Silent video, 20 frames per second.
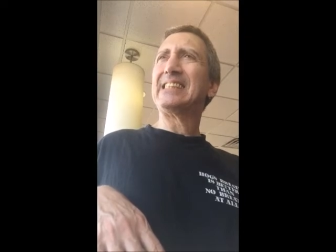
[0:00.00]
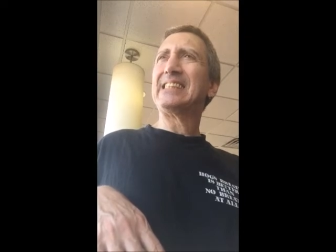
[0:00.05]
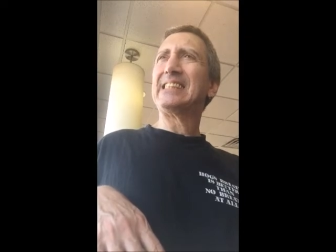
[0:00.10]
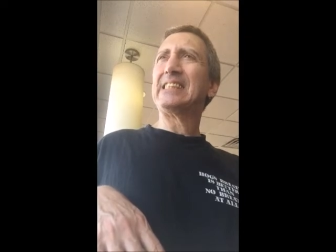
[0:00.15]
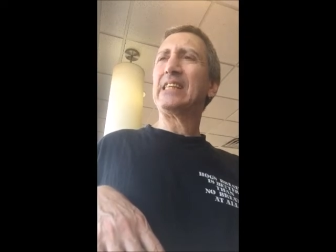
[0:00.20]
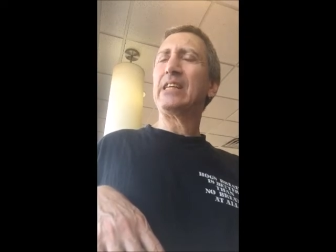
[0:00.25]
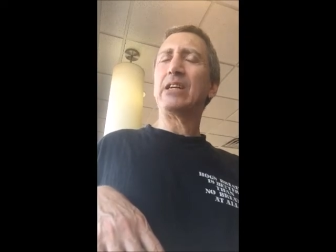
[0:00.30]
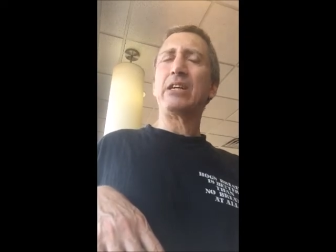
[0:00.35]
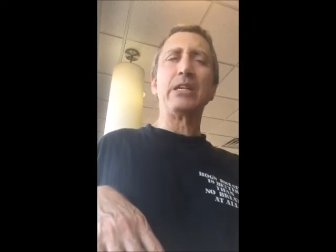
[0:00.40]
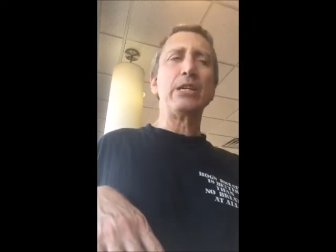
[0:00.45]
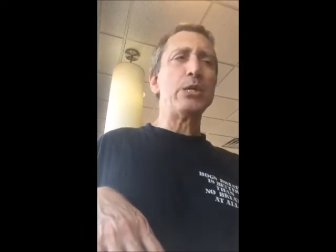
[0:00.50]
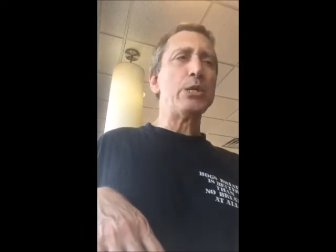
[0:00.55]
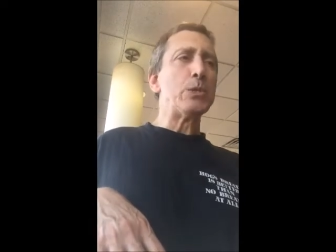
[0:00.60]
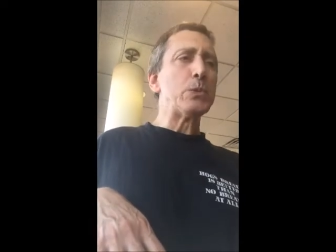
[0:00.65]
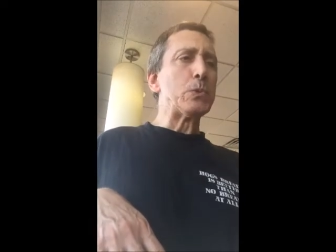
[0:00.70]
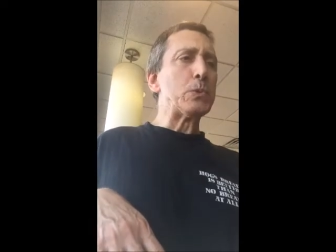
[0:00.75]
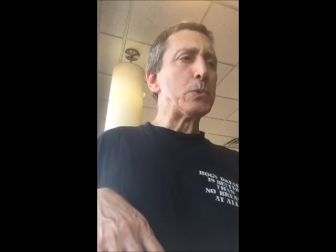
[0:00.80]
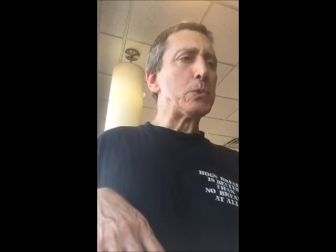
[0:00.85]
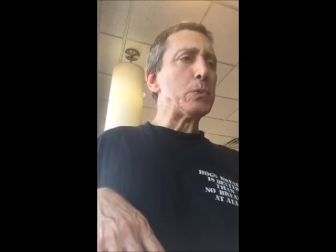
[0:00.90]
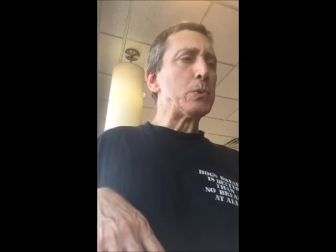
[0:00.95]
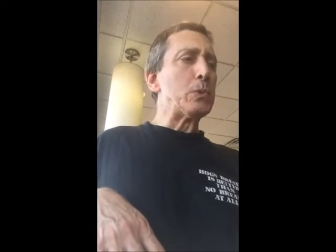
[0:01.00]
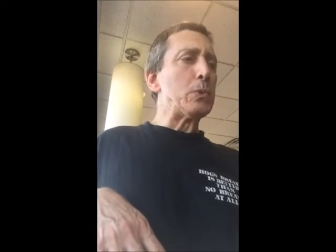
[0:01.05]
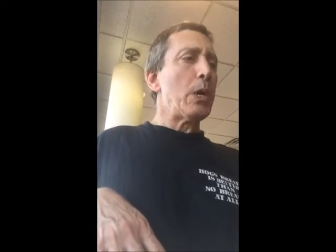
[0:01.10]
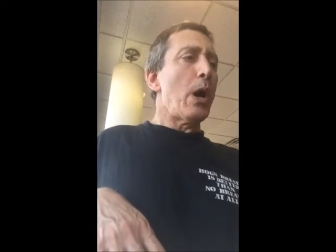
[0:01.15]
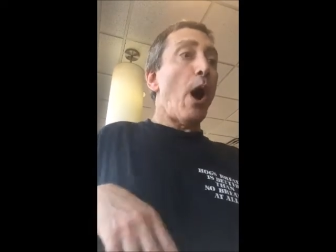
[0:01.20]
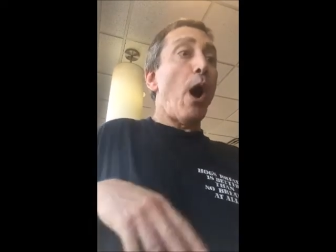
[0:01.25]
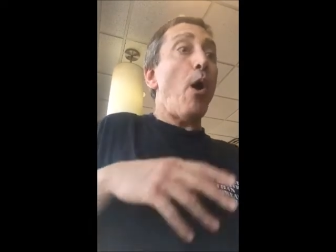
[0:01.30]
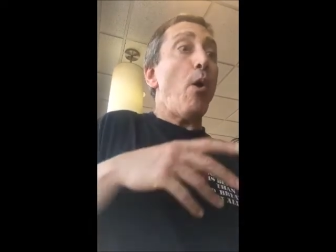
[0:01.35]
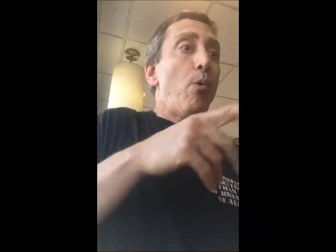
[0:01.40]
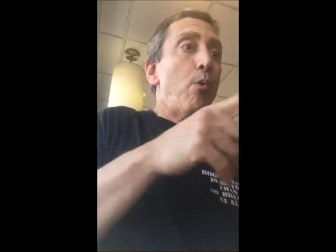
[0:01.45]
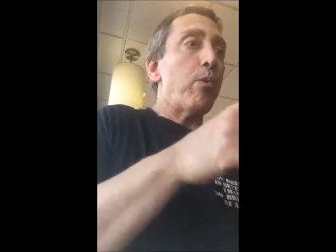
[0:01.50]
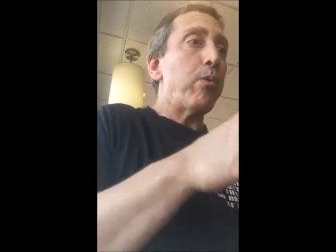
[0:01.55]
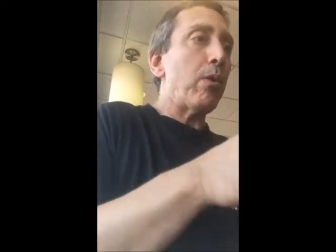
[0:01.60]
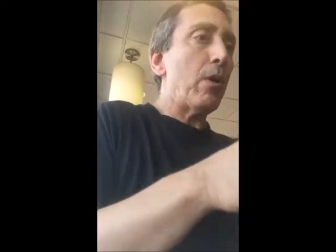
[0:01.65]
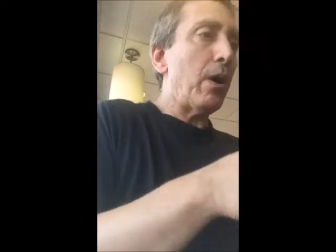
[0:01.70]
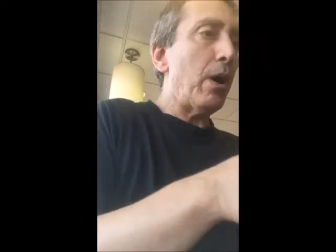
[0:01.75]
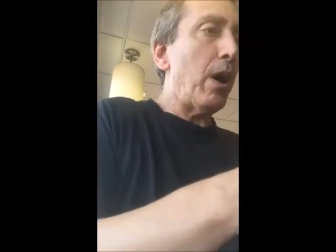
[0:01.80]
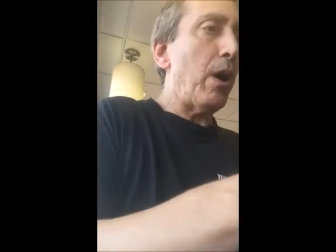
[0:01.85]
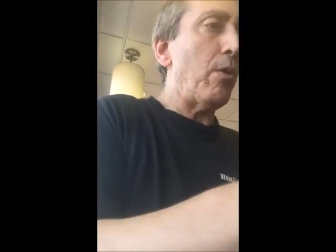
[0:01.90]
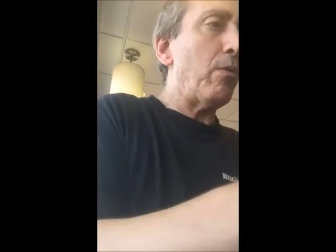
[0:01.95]
How about you? Oh,
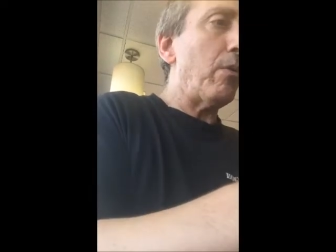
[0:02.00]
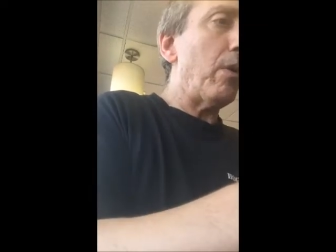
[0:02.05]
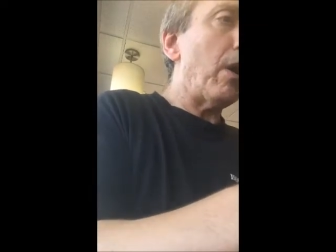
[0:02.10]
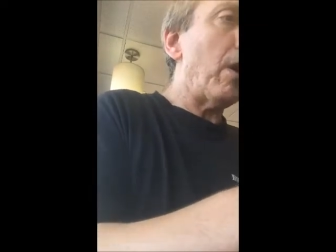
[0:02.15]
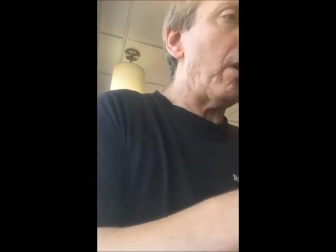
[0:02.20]
oh,